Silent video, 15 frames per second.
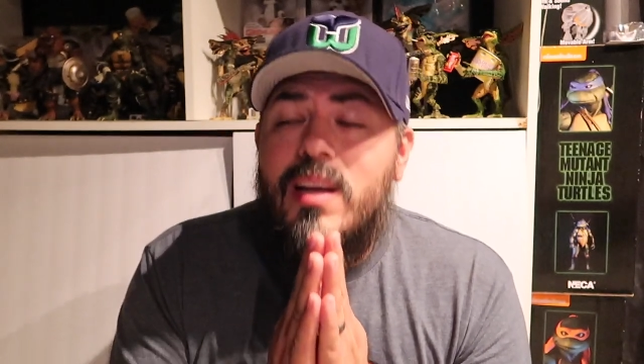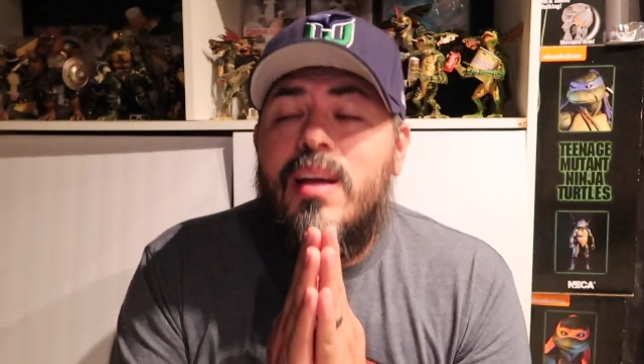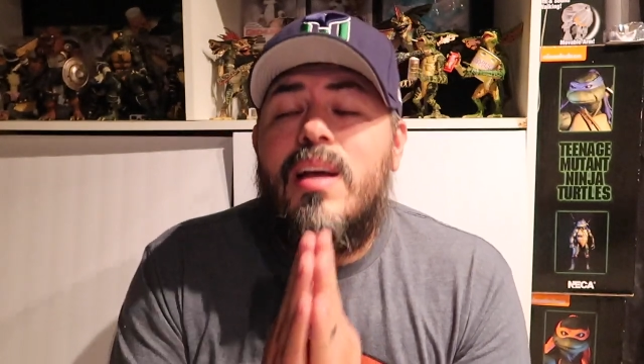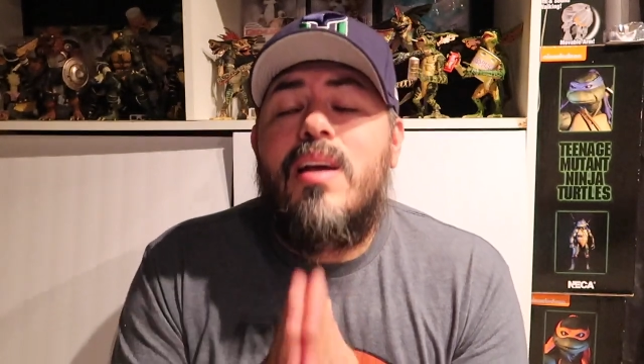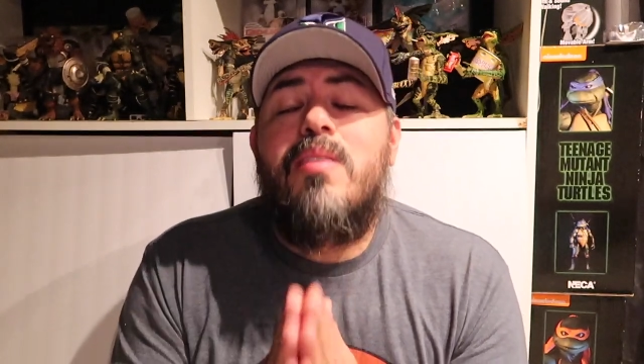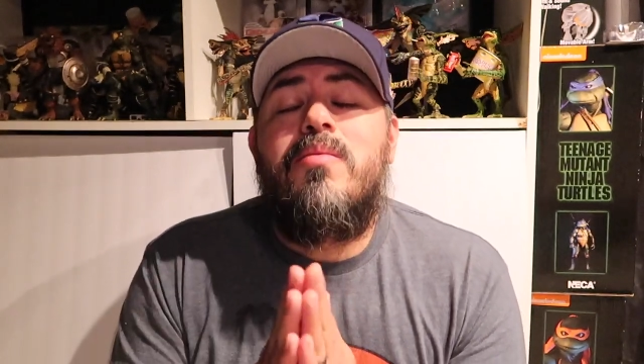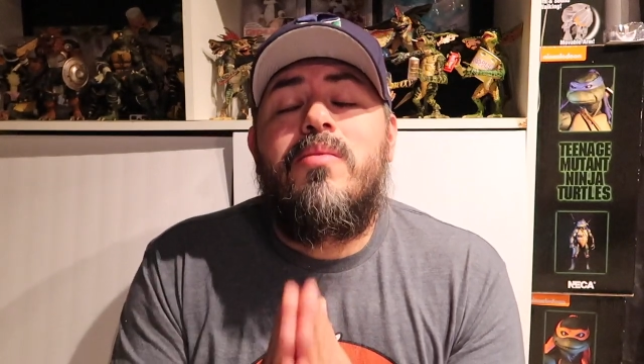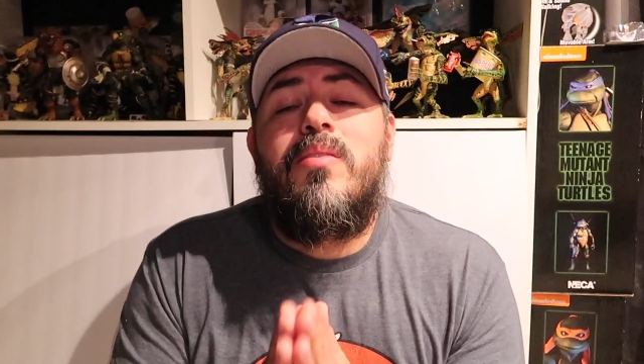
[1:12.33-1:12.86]

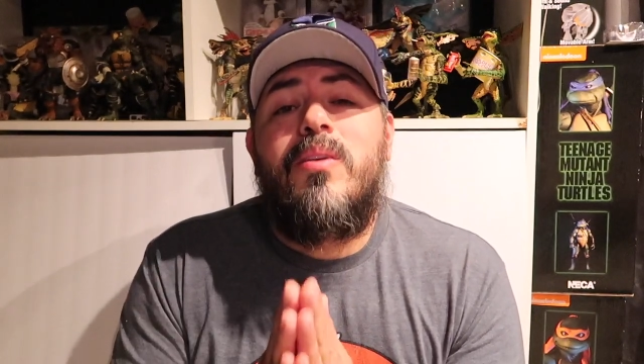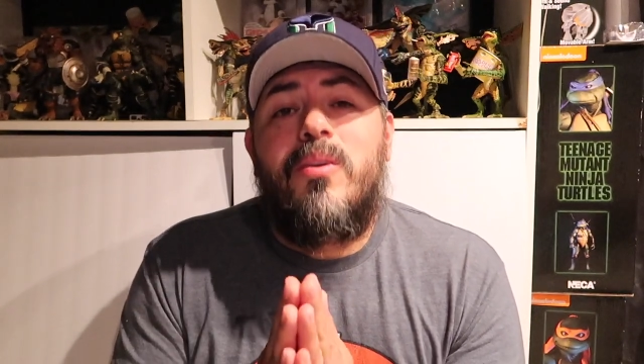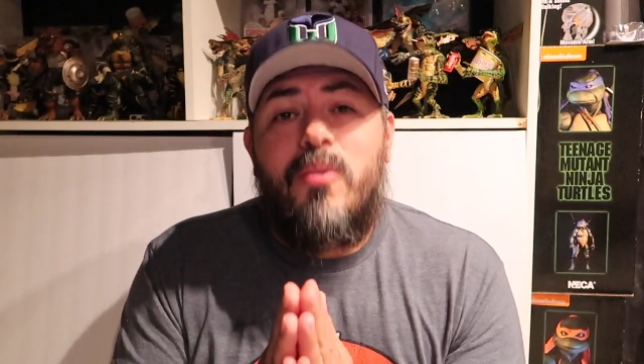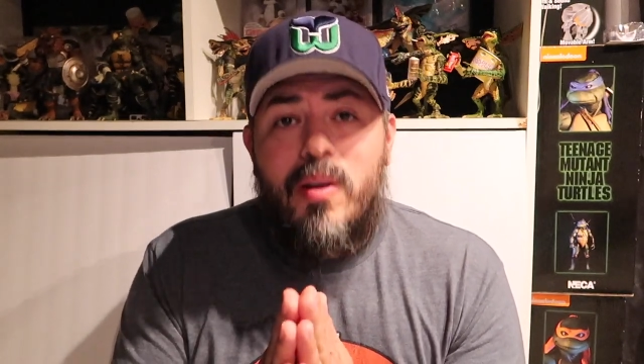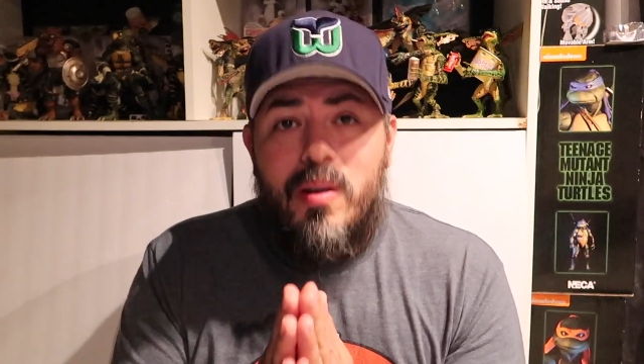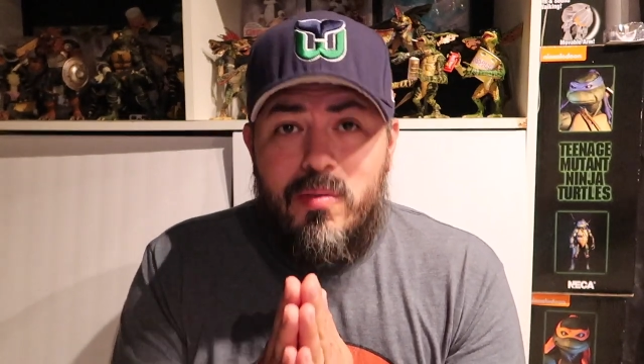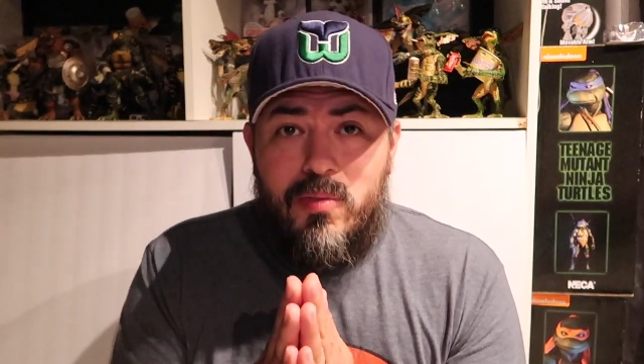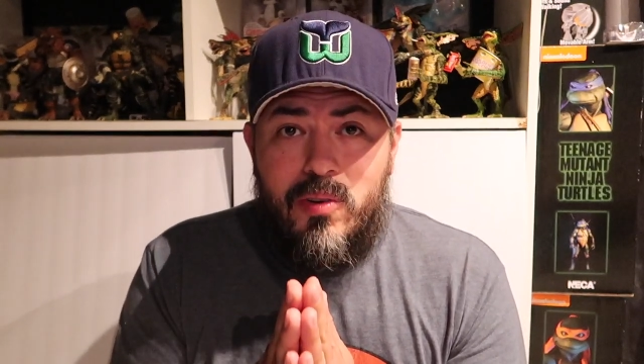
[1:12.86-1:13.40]
ever
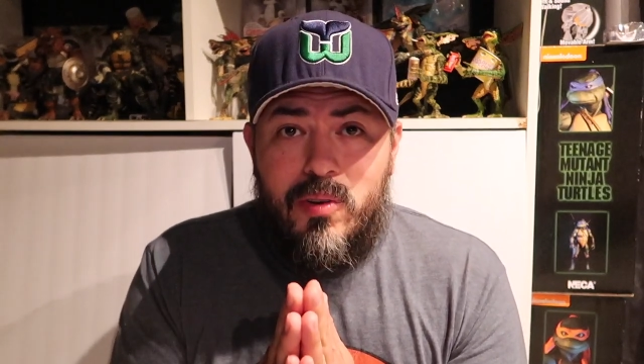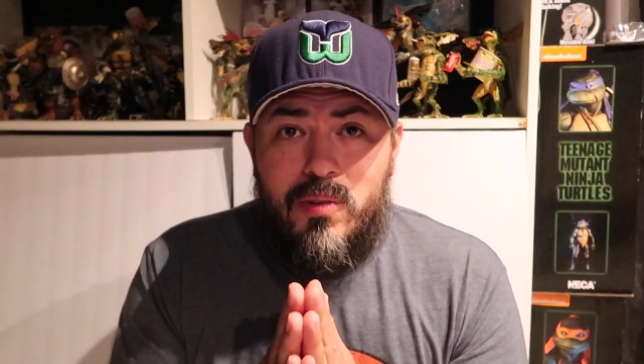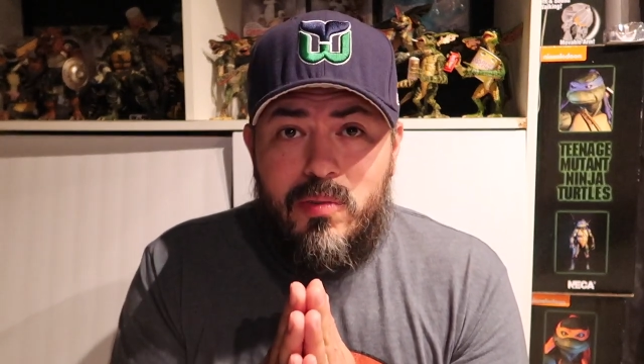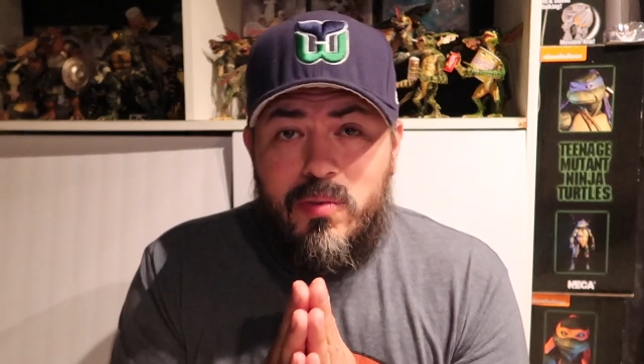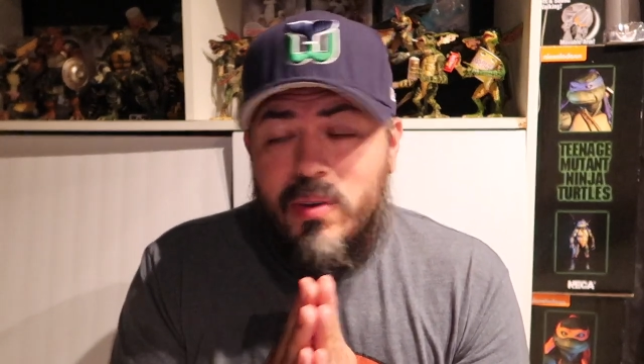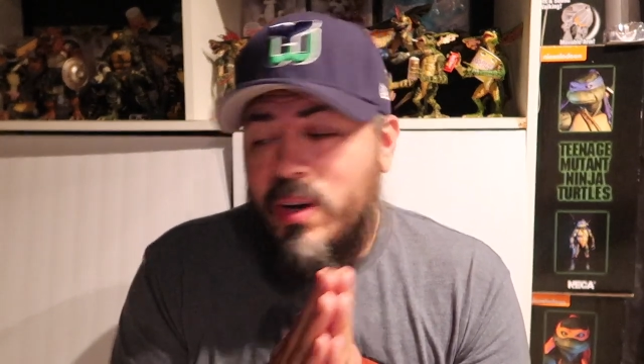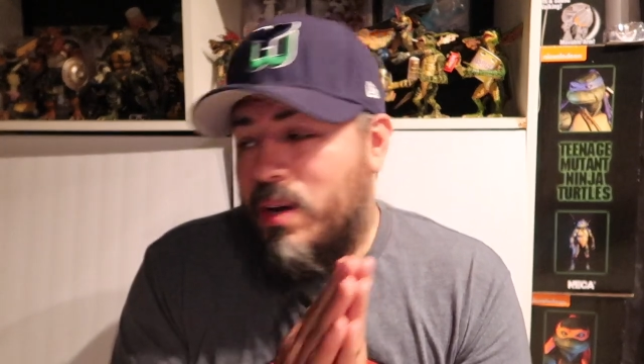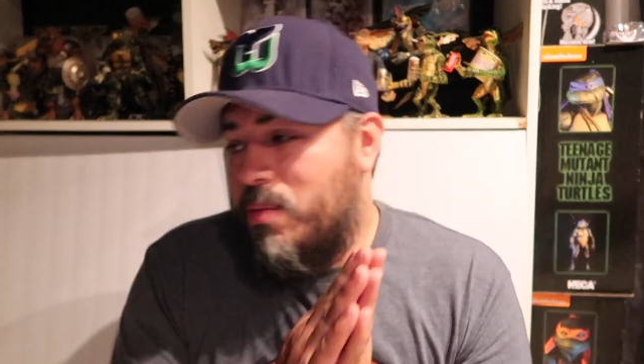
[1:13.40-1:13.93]
grateful
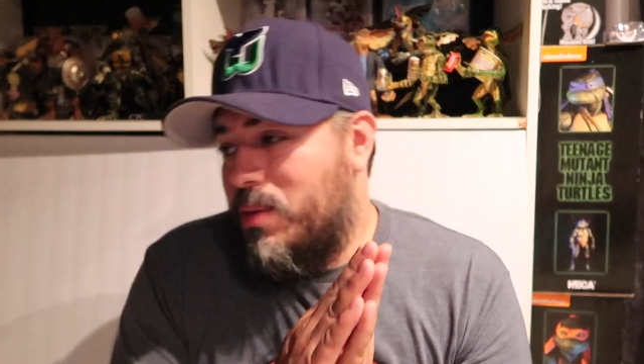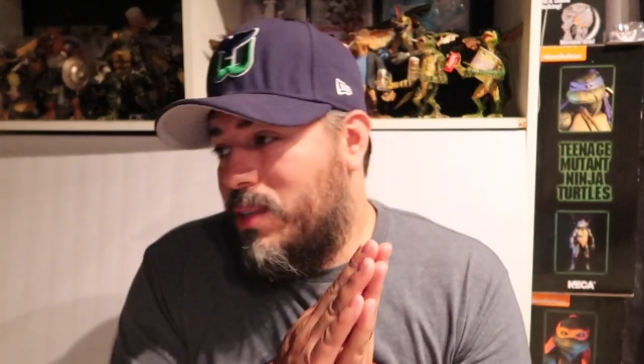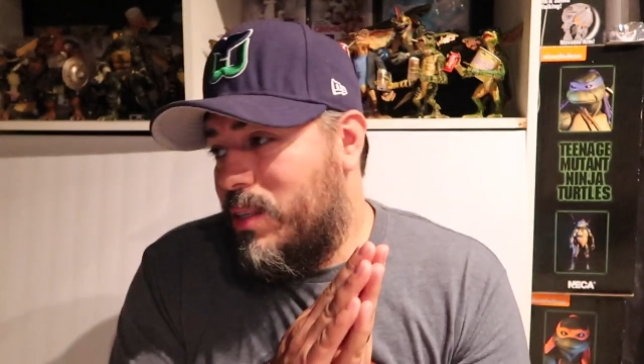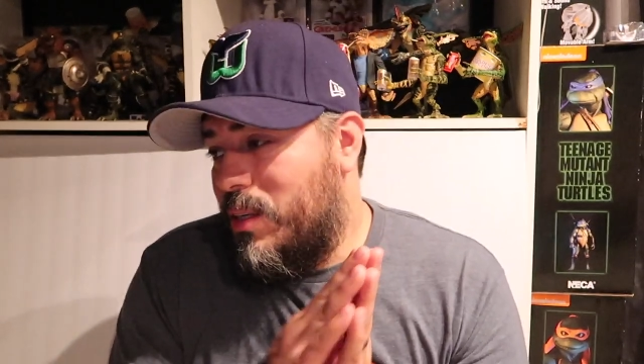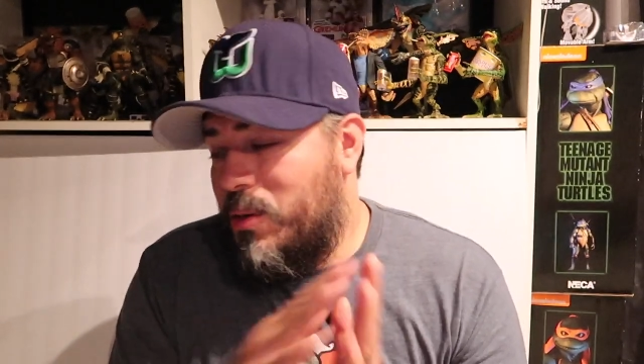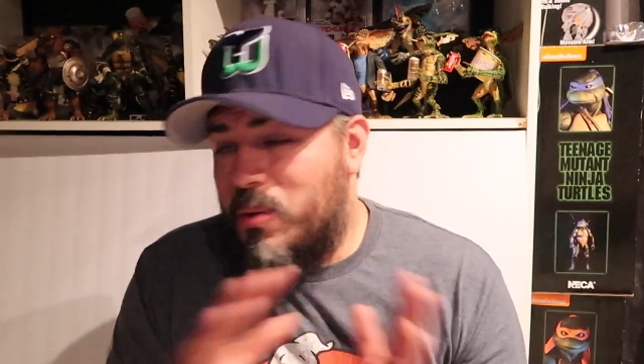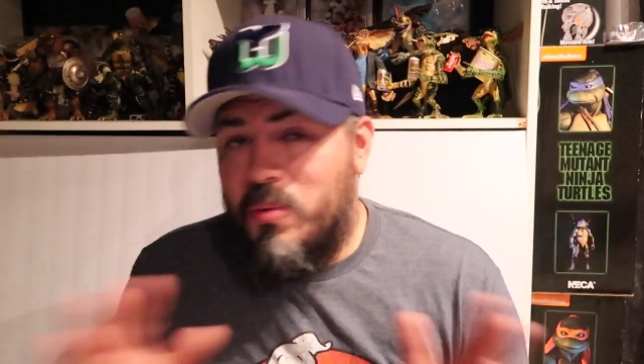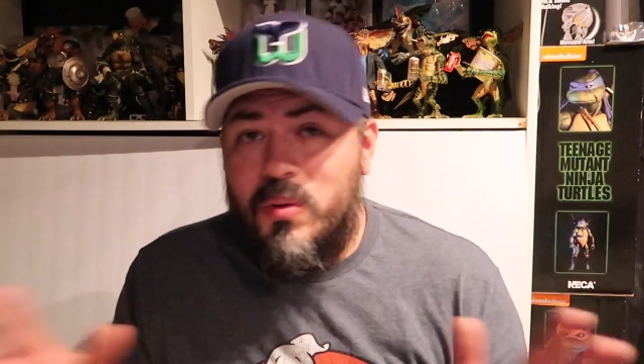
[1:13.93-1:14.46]
for every
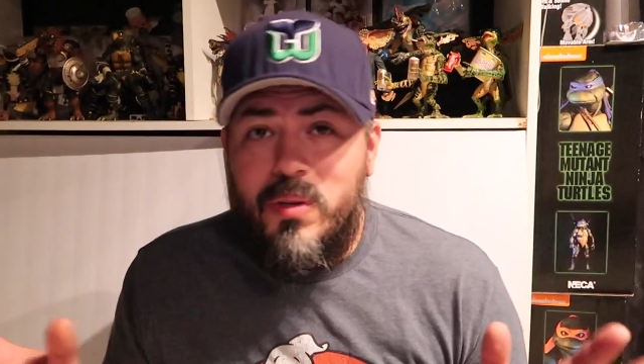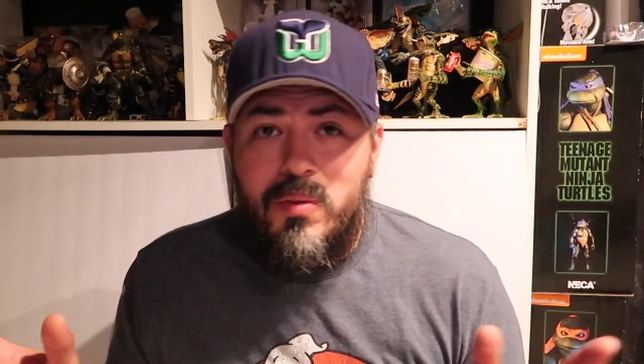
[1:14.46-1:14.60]
single one